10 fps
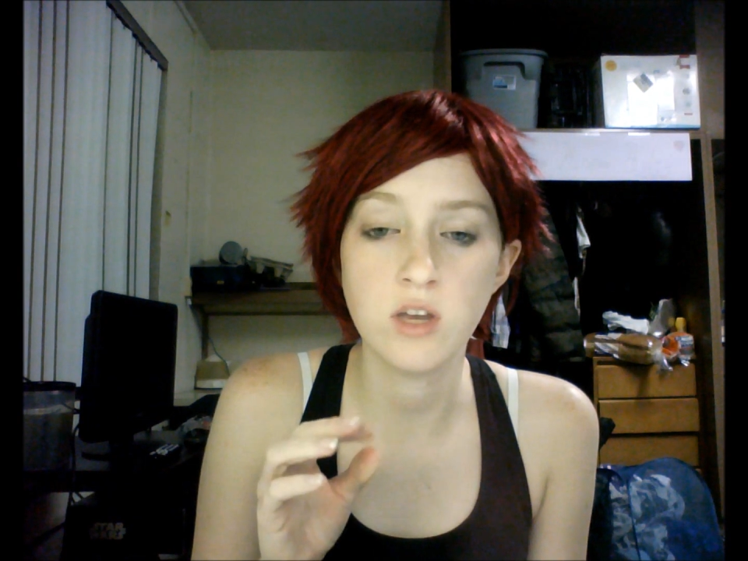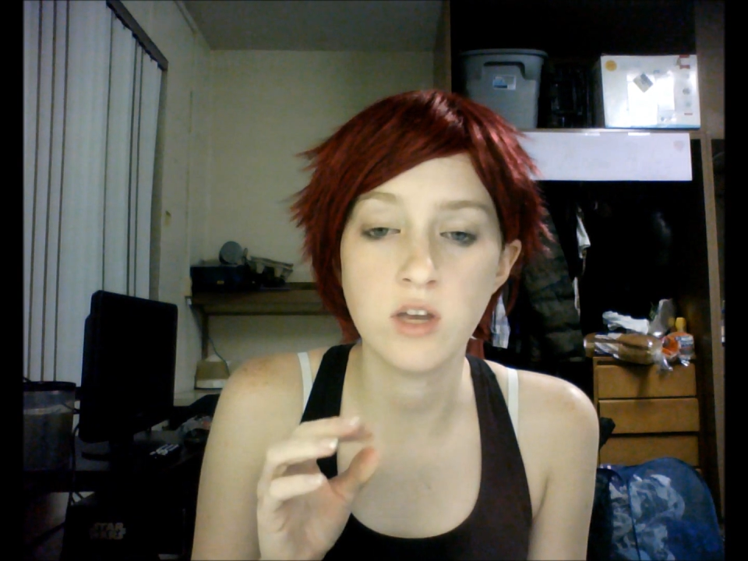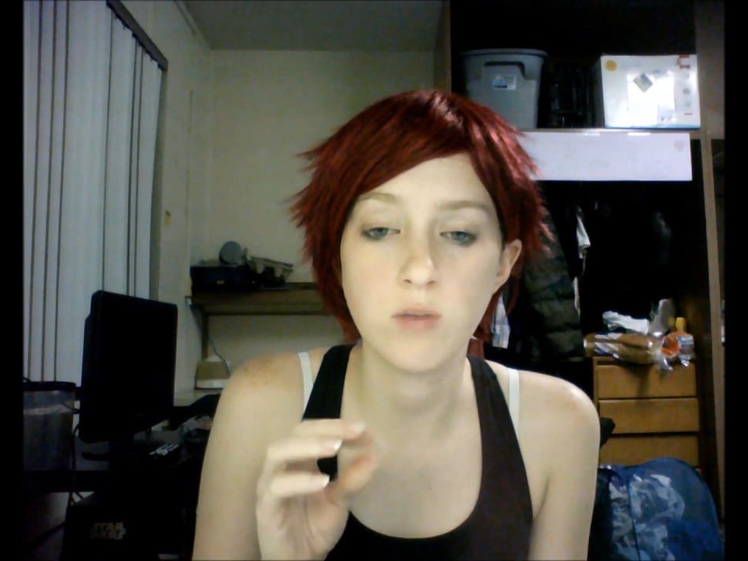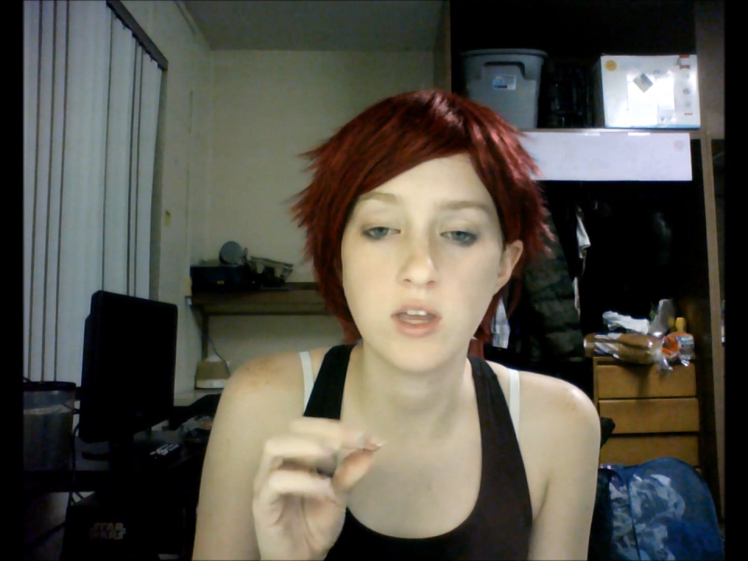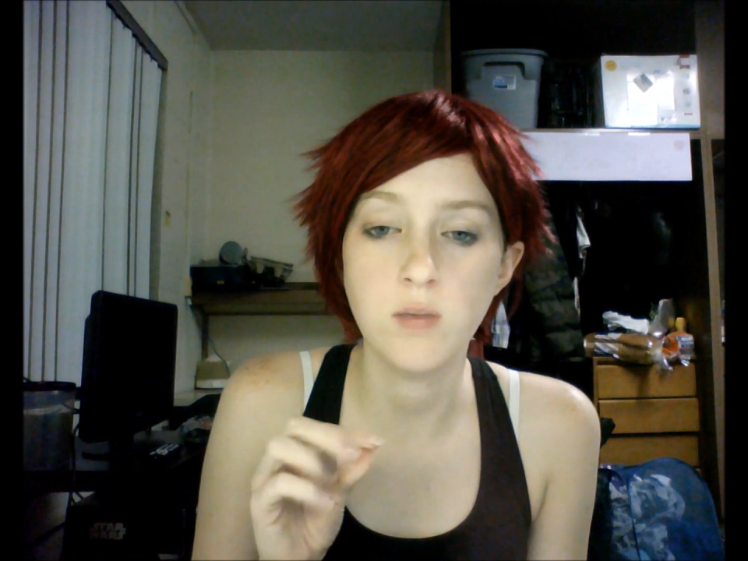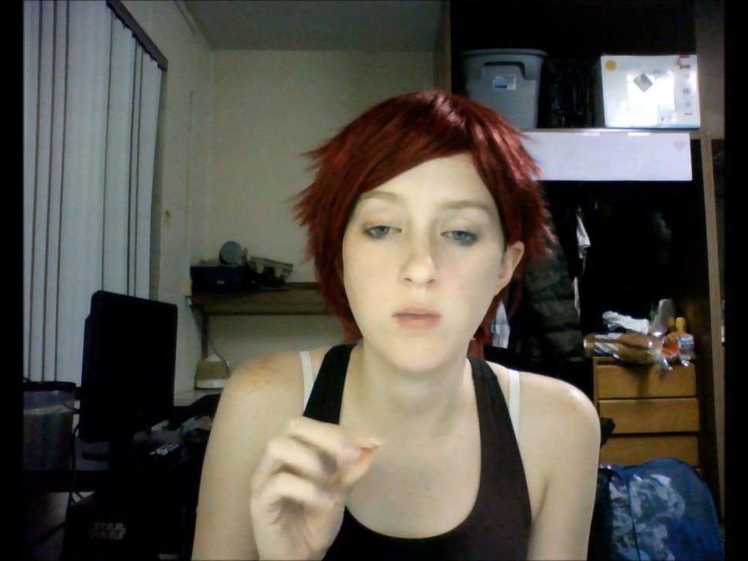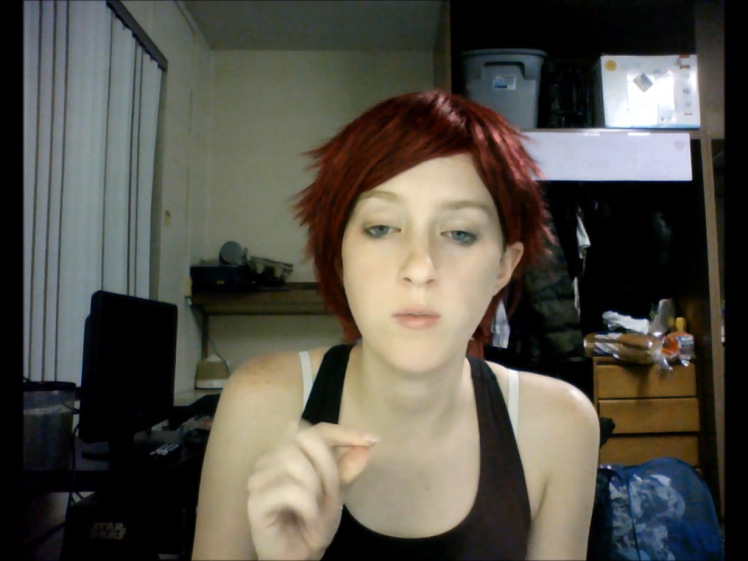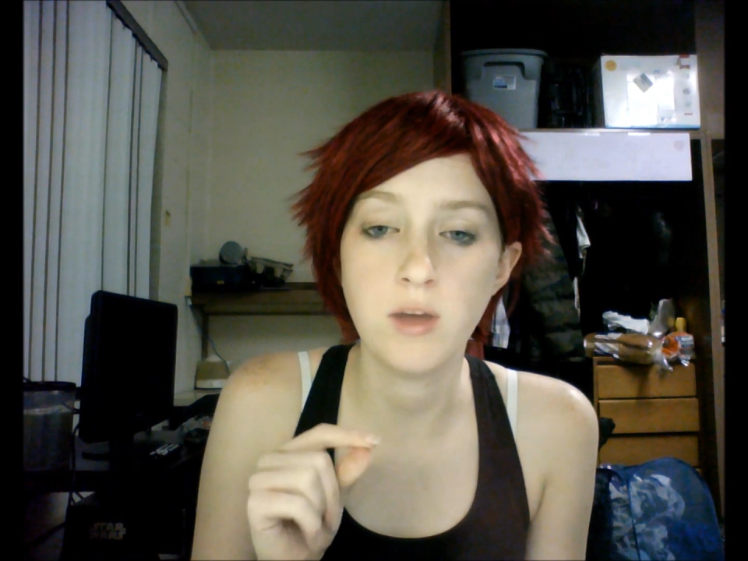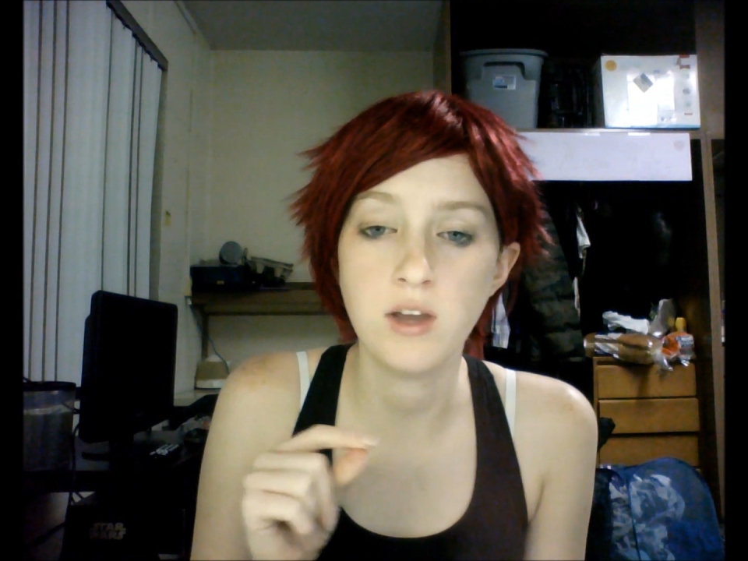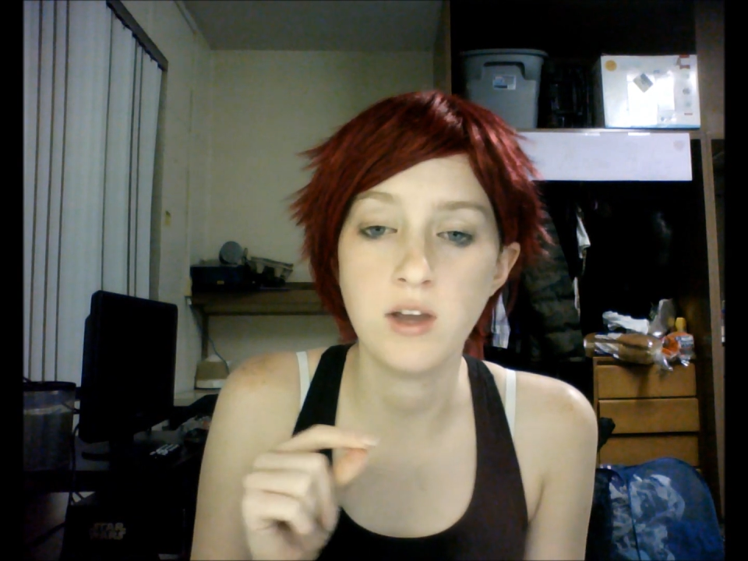But keep in
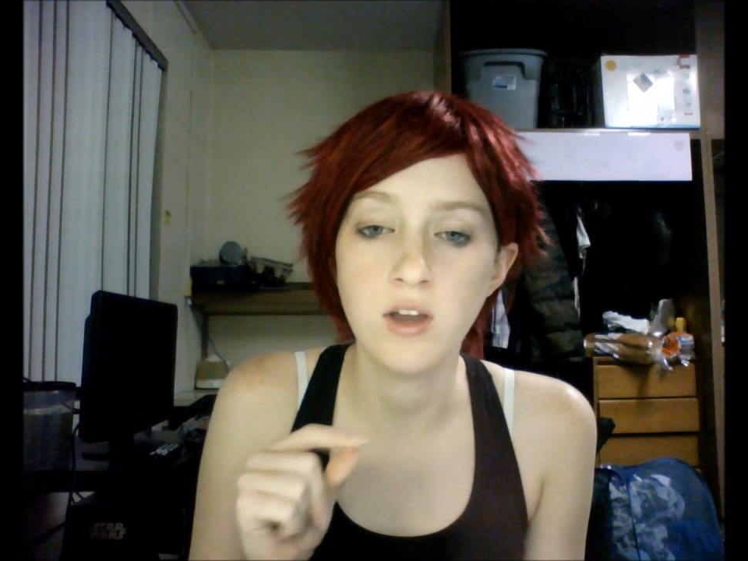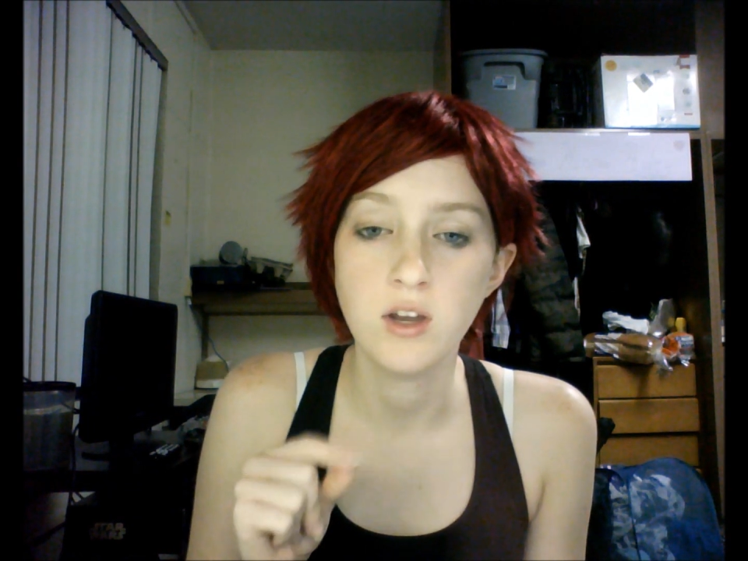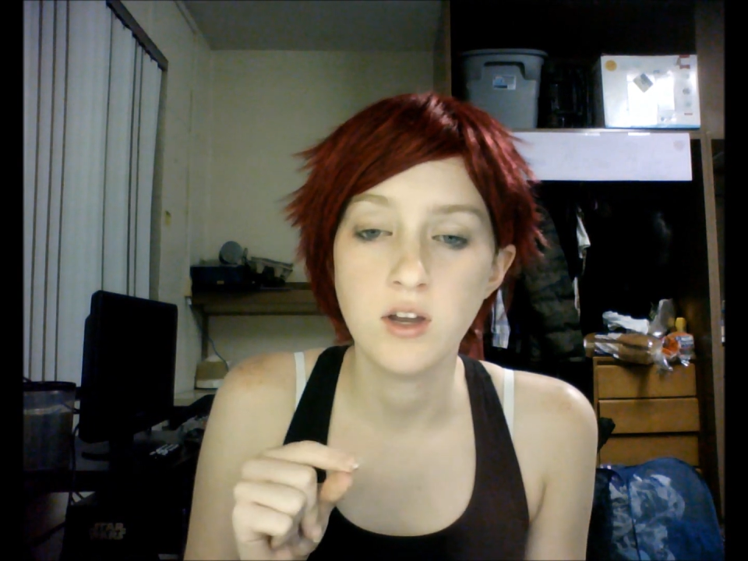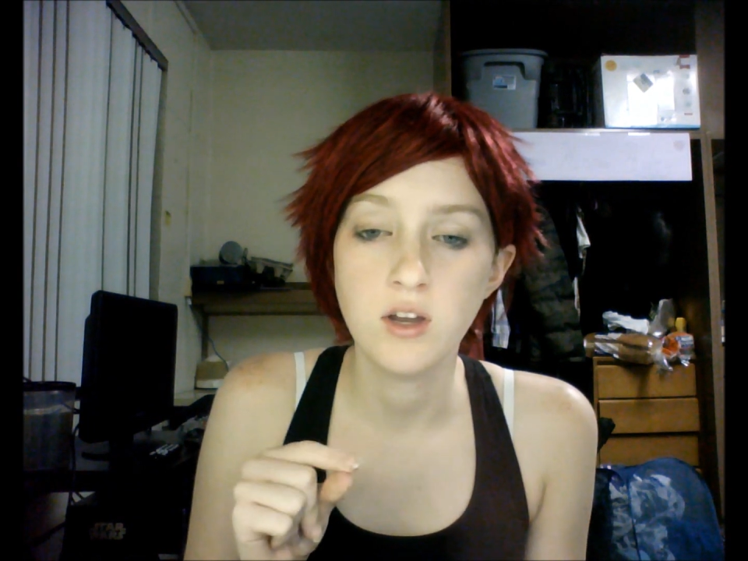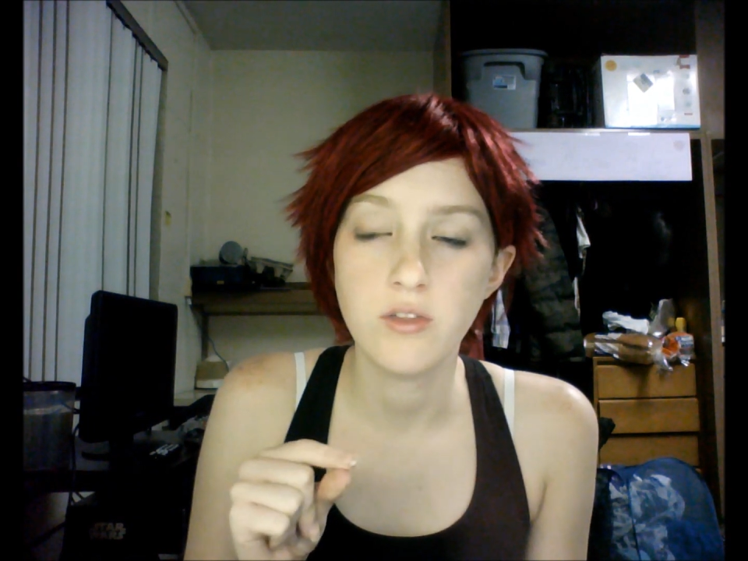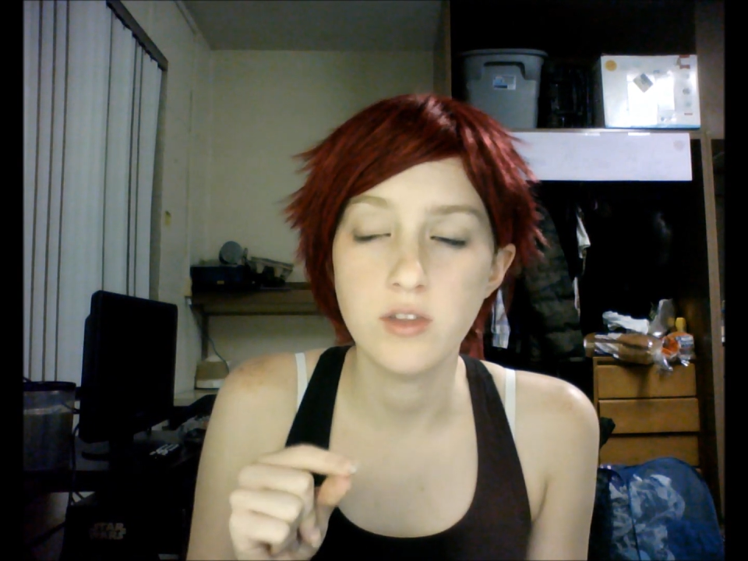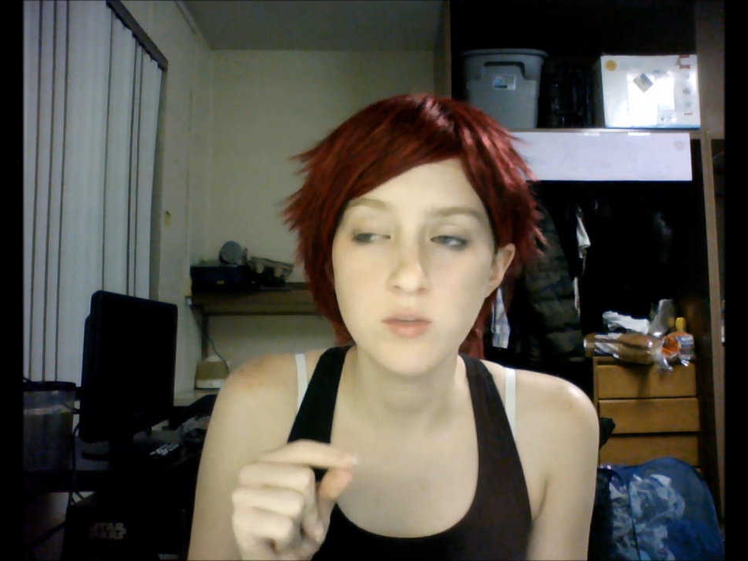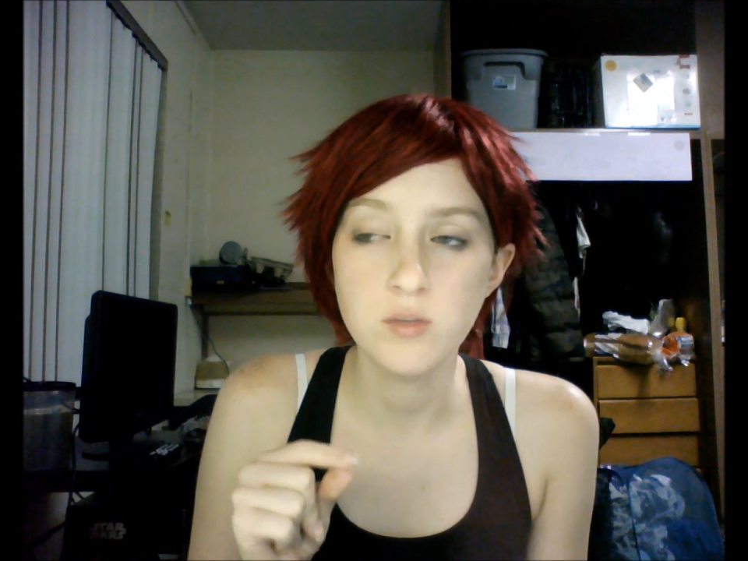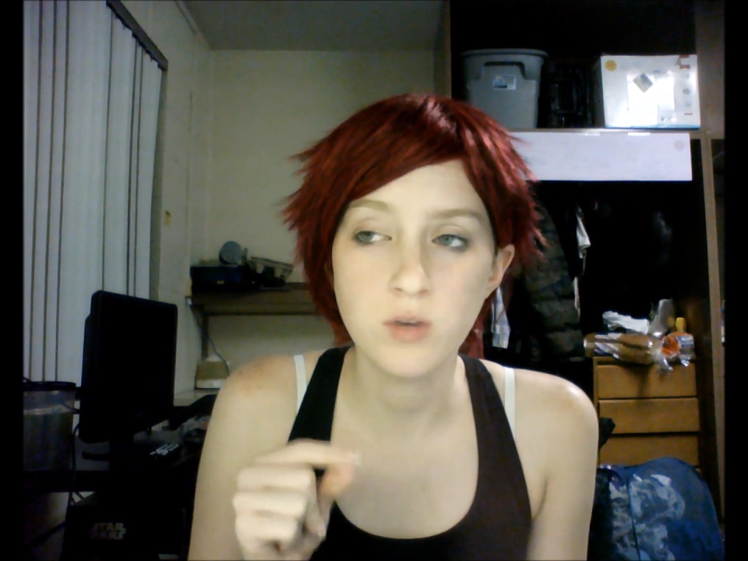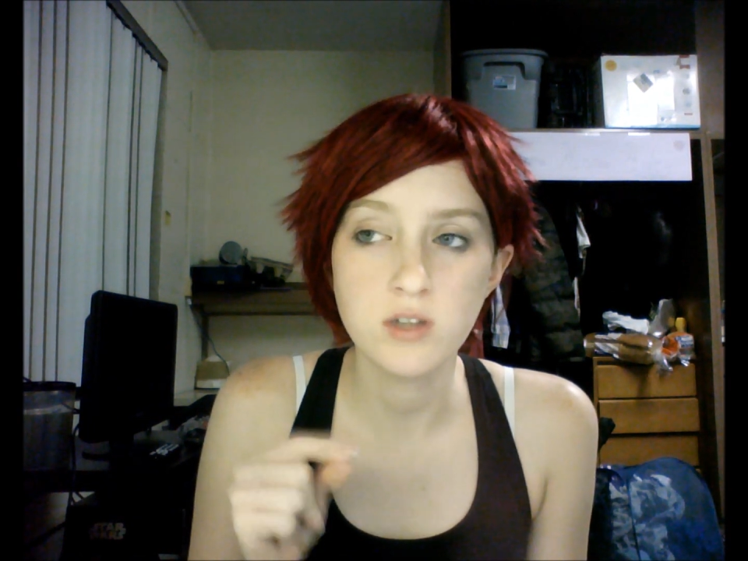mind, this
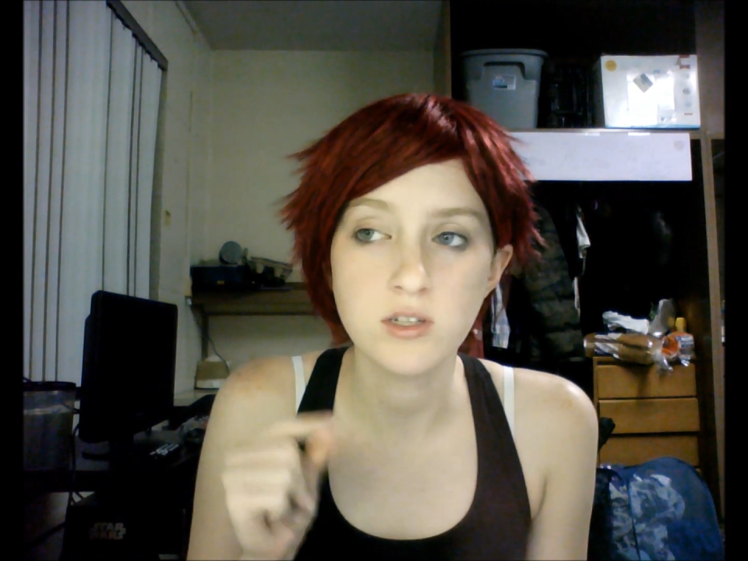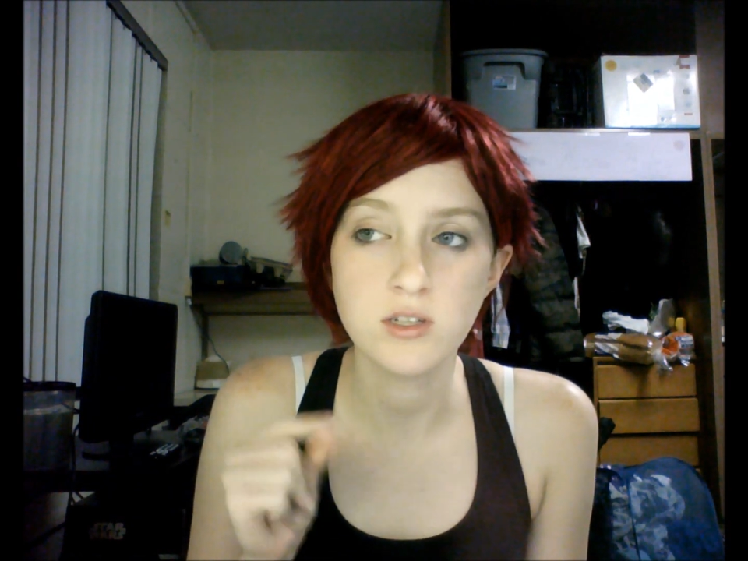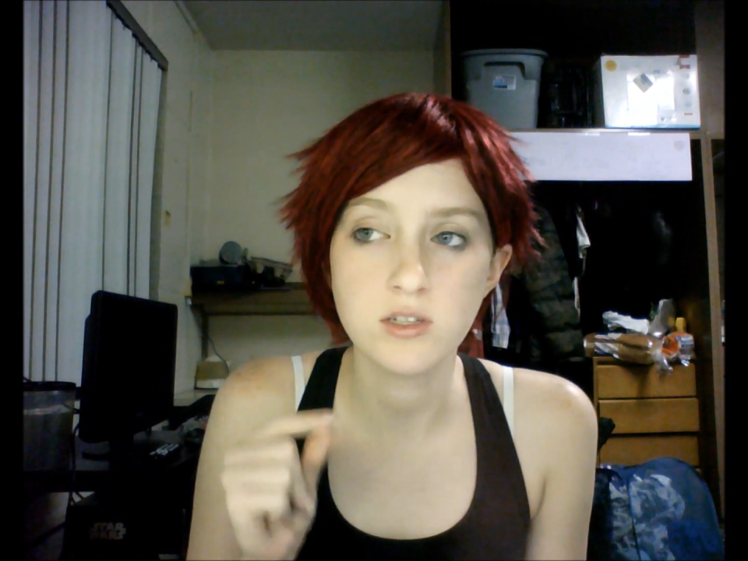process